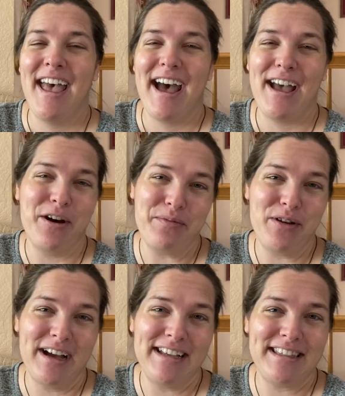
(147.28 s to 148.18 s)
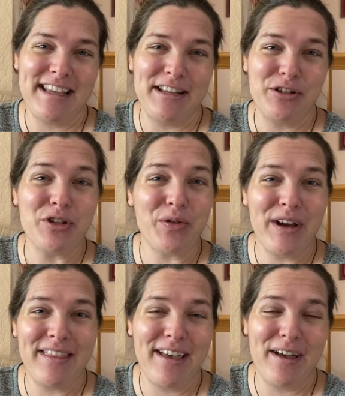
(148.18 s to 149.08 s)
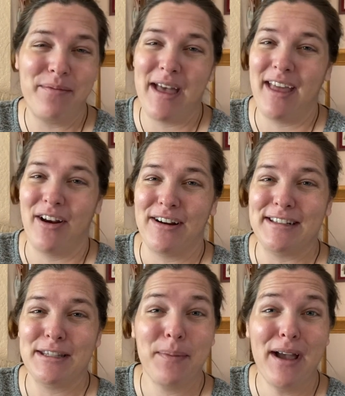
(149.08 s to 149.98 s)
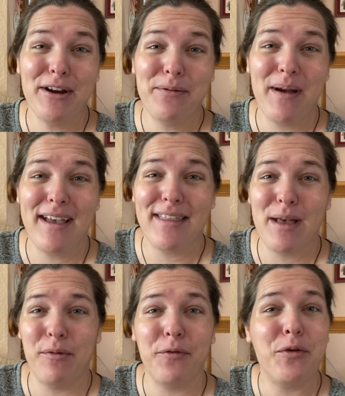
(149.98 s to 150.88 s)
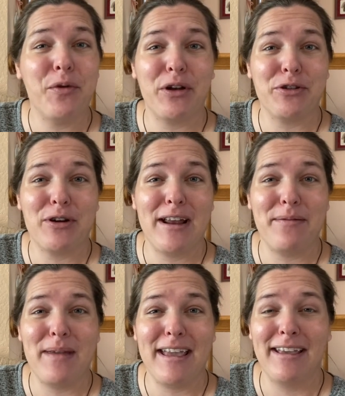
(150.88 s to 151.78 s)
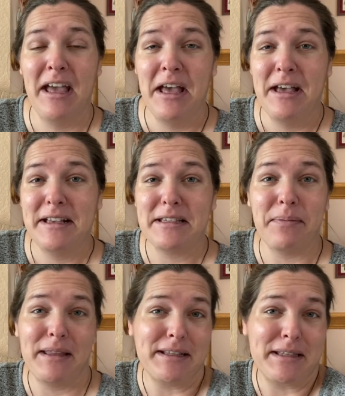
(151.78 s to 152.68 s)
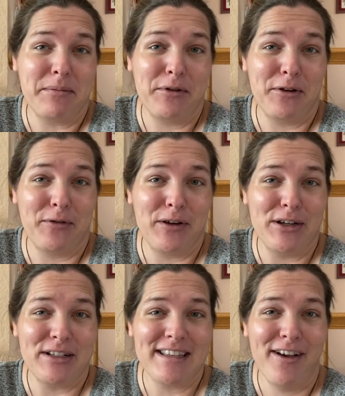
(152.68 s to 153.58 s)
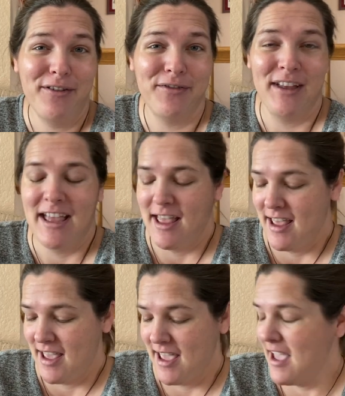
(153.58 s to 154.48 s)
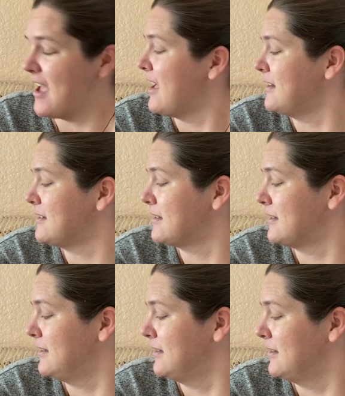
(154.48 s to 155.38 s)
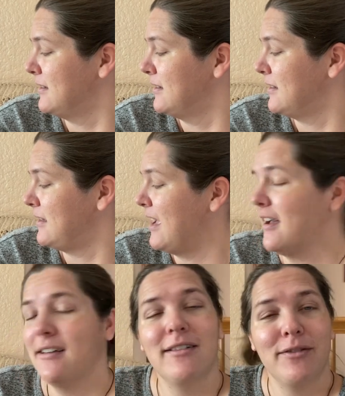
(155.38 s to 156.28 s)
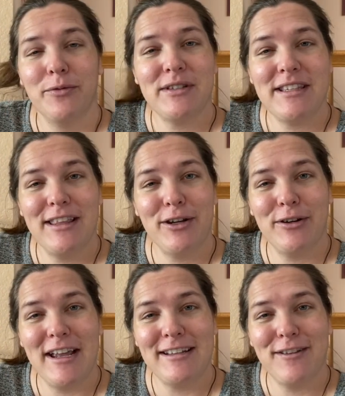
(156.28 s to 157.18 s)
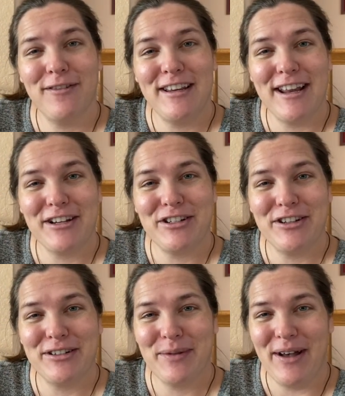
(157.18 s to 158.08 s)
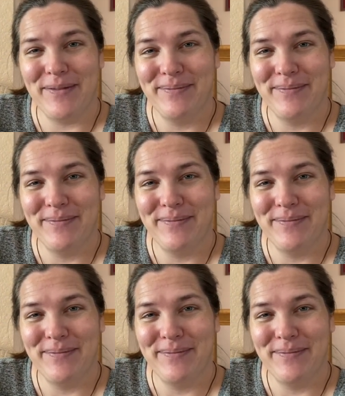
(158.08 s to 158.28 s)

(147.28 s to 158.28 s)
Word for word: I hope you guys enjoy them and are inspired by them if you want to try to make something similar for yourself. And yeah, we'll see the creativity next year as well.